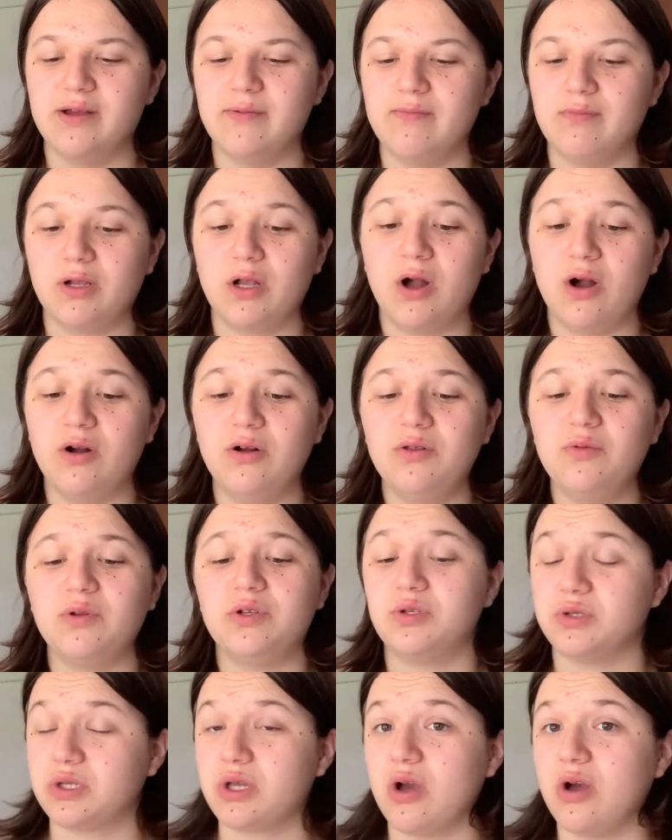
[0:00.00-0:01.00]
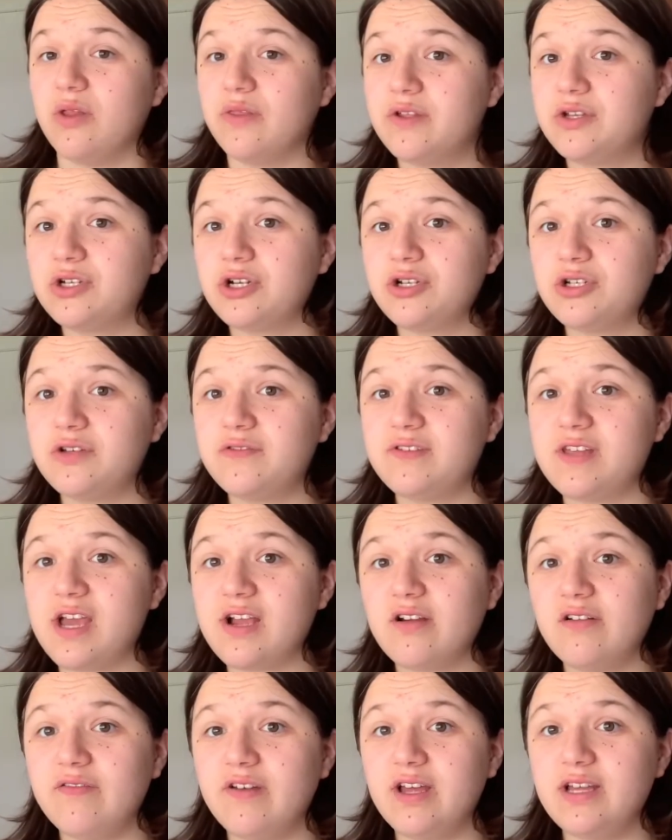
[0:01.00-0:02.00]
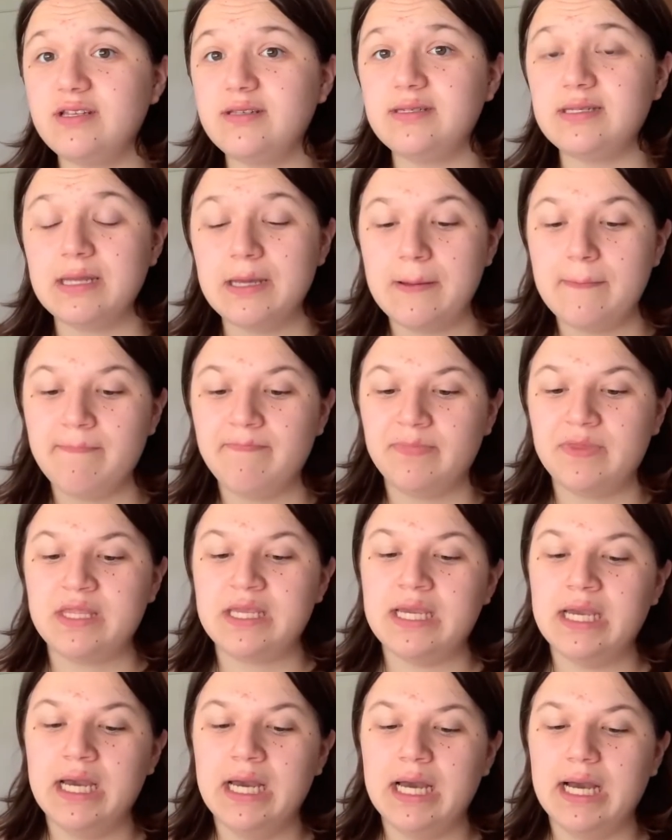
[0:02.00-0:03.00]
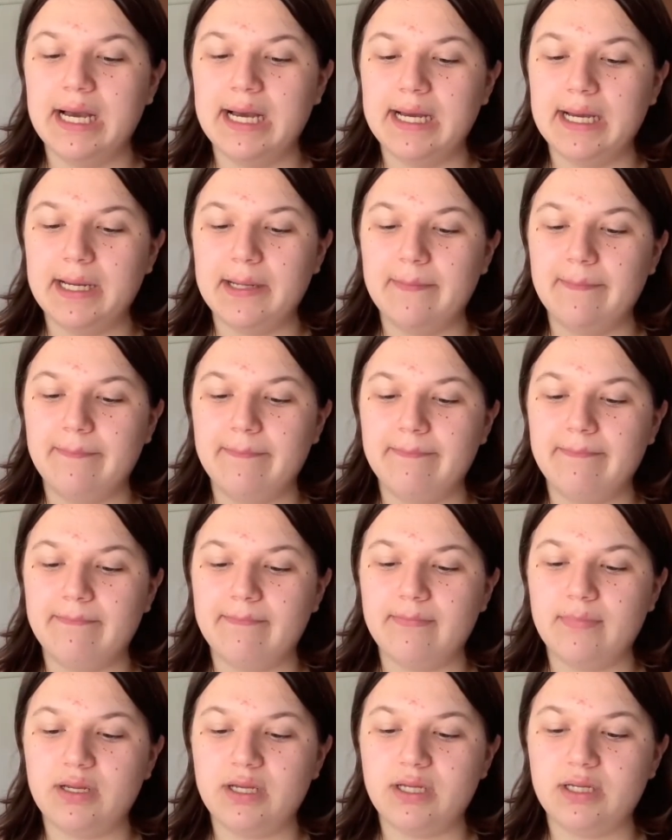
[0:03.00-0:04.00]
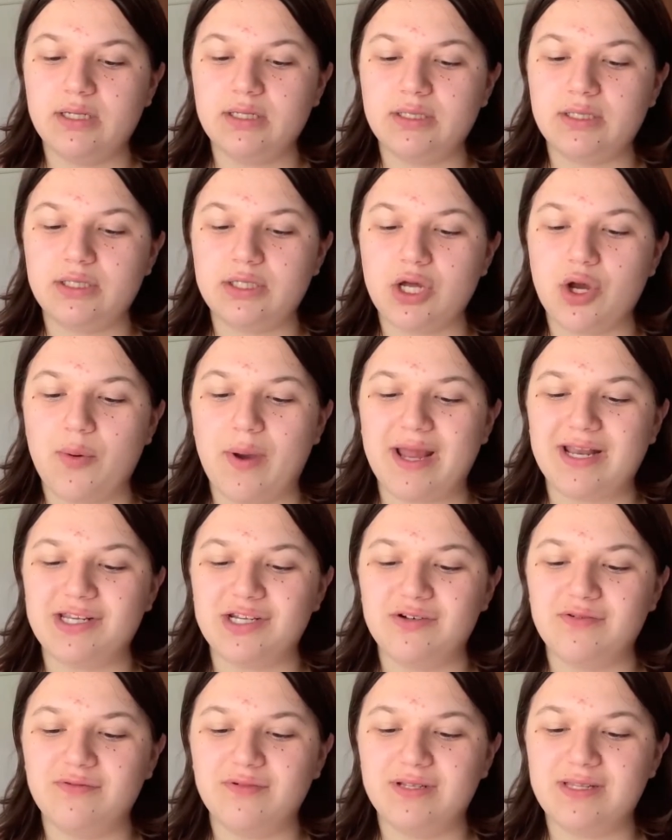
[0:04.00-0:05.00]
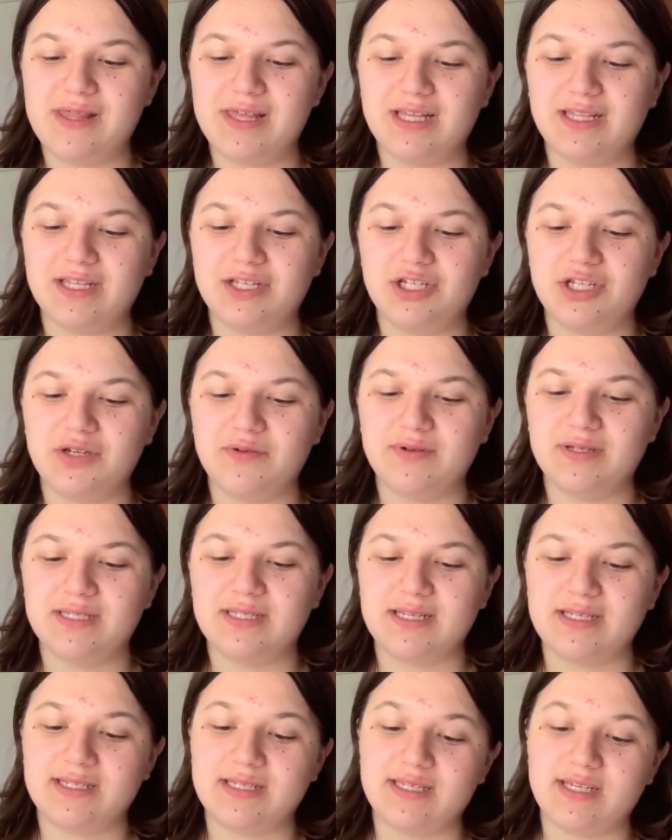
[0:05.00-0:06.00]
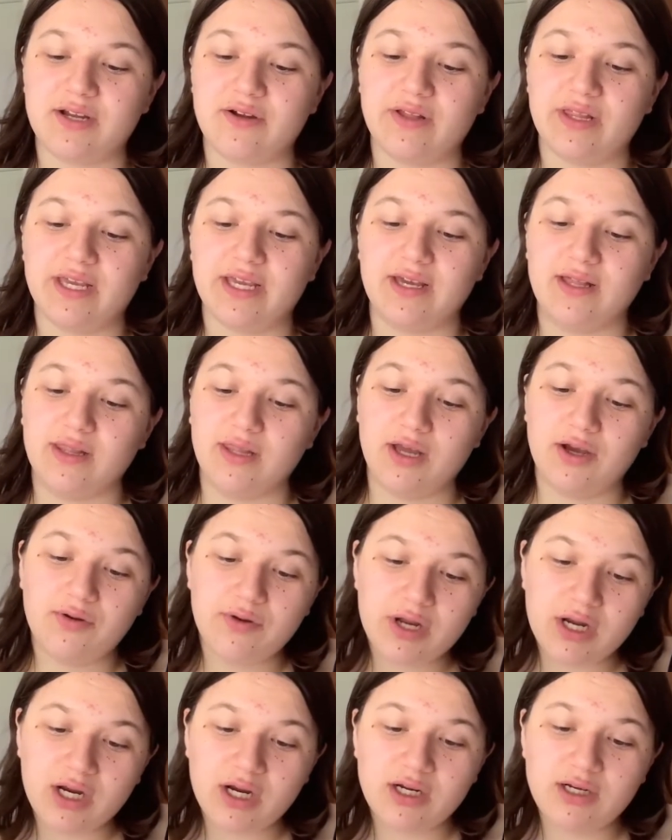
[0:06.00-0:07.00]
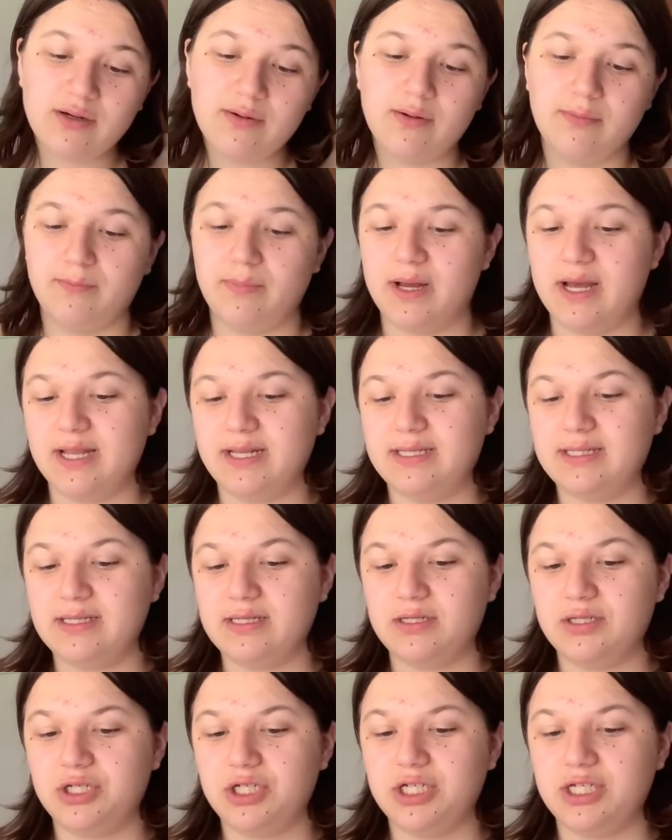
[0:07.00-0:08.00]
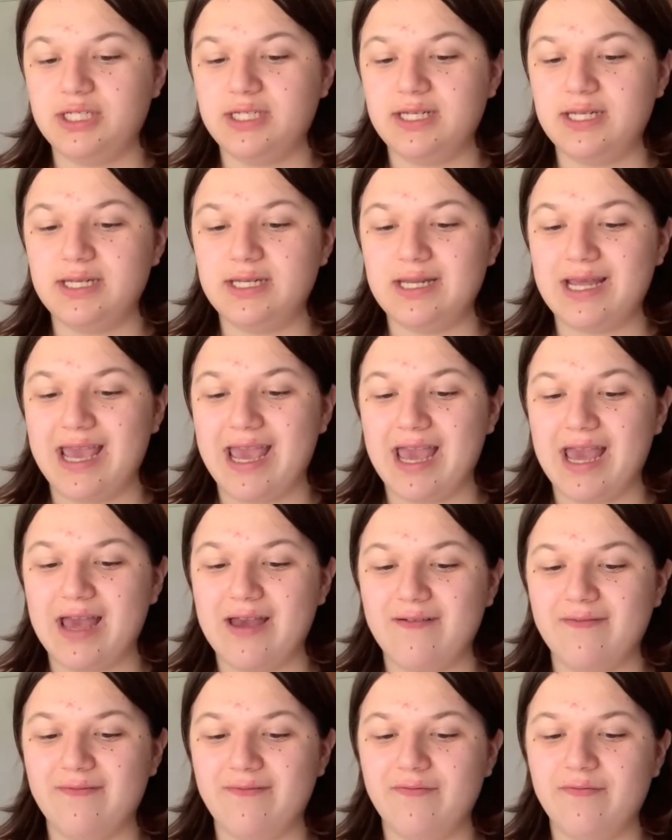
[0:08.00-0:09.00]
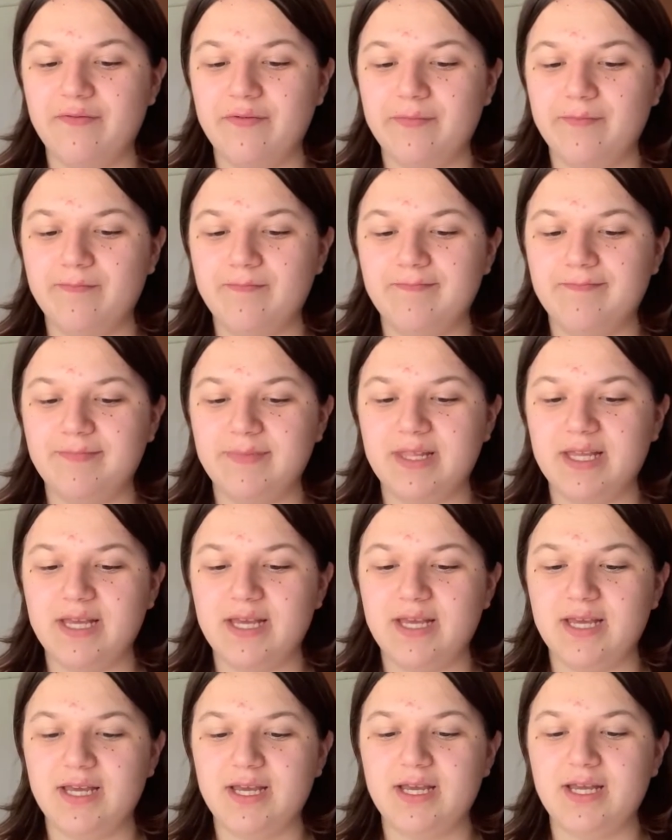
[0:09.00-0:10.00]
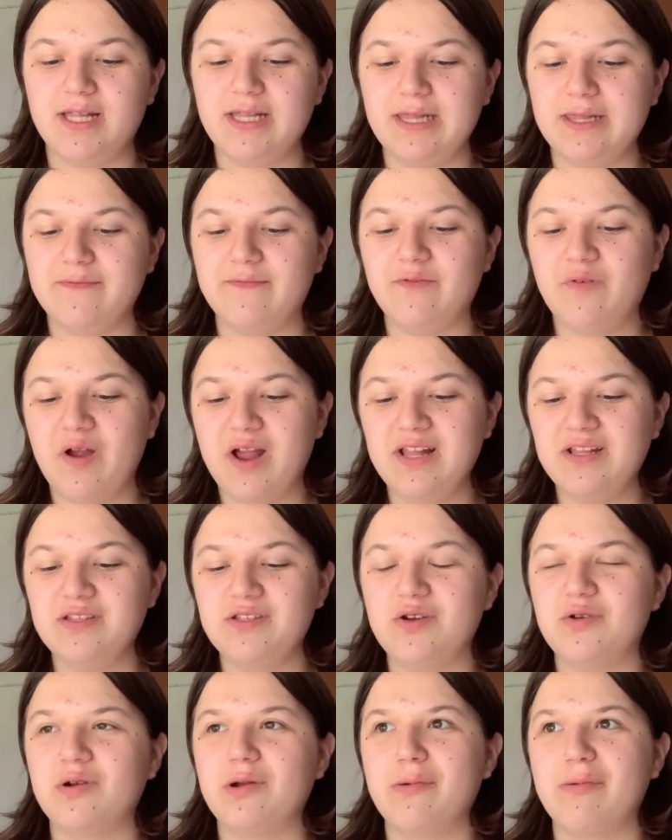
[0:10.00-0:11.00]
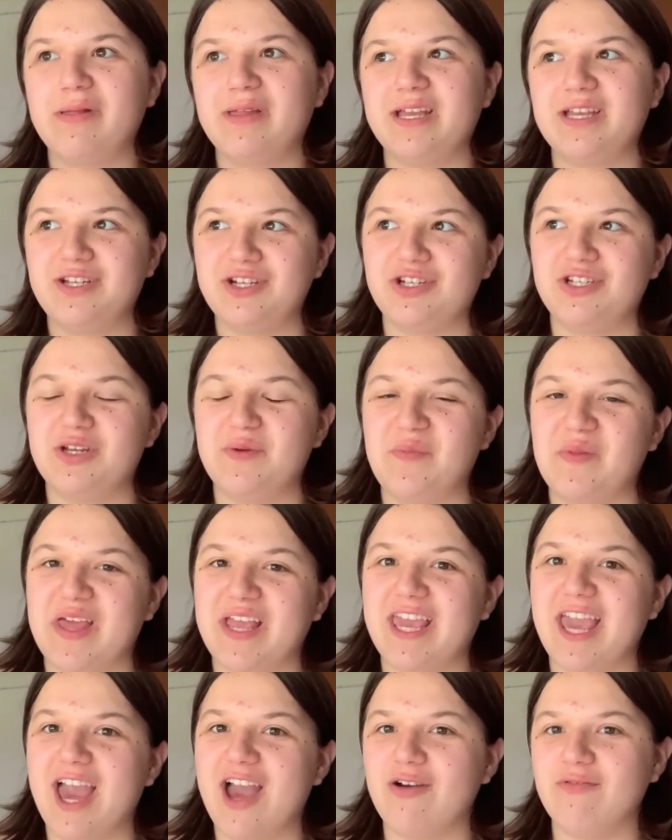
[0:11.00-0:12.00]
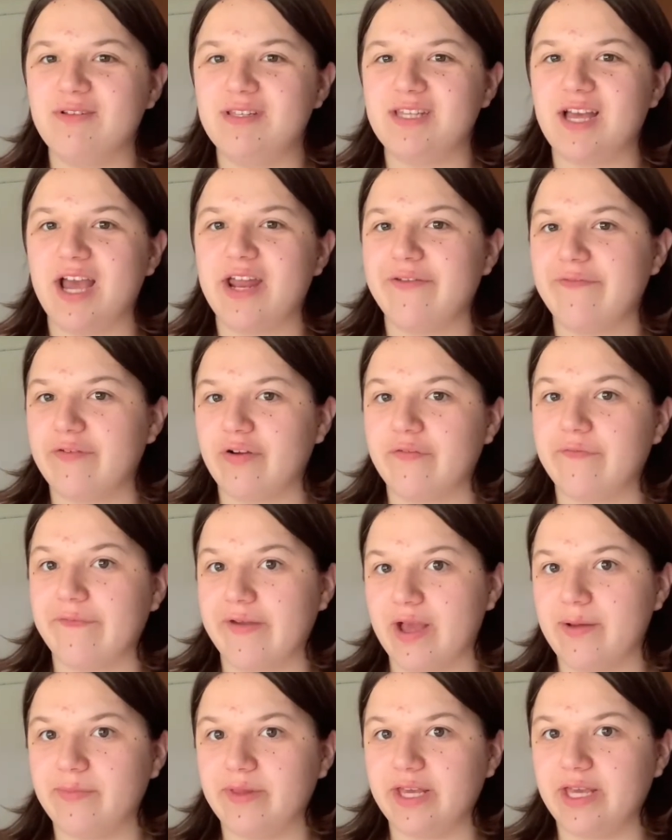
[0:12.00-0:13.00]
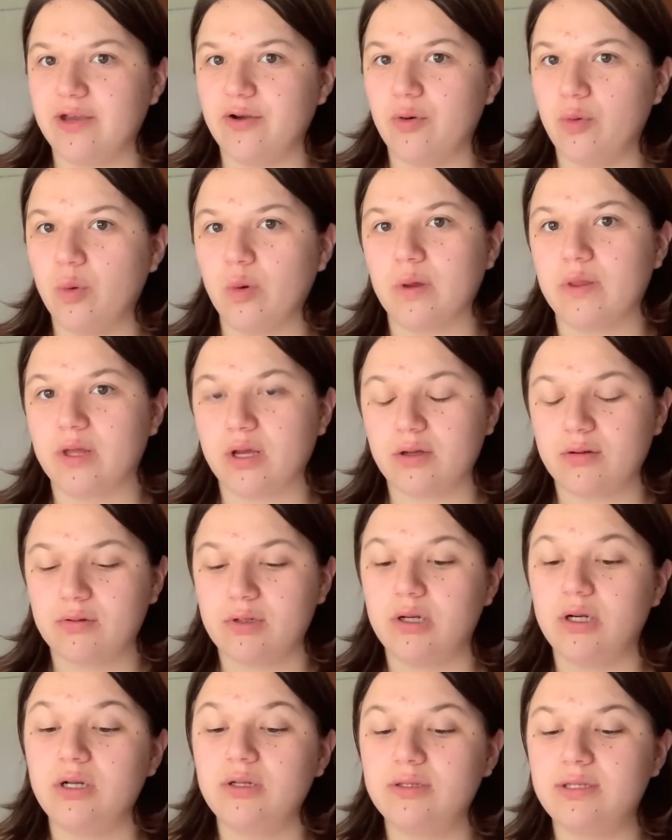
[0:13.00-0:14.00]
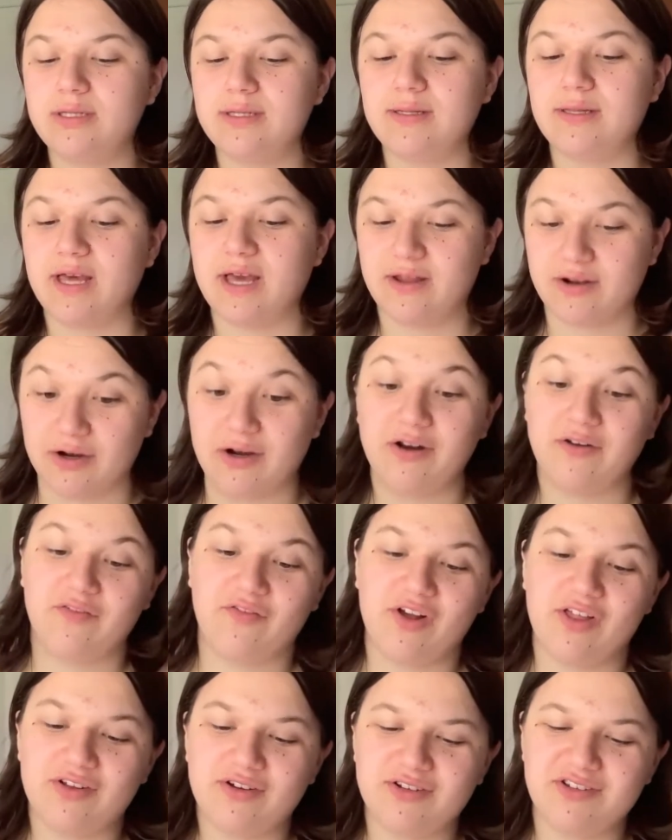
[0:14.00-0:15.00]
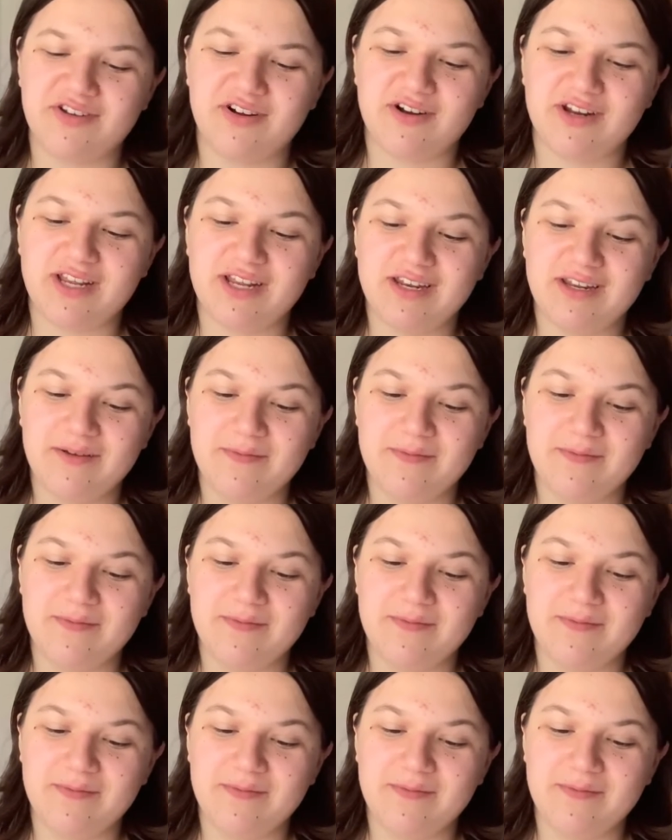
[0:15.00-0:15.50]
cult, which is called the Church of Sacrifice. So I don't think that she was necessarily a loner, but she didn't have friends or a relationship like outside of her family or the cult that her and her father started.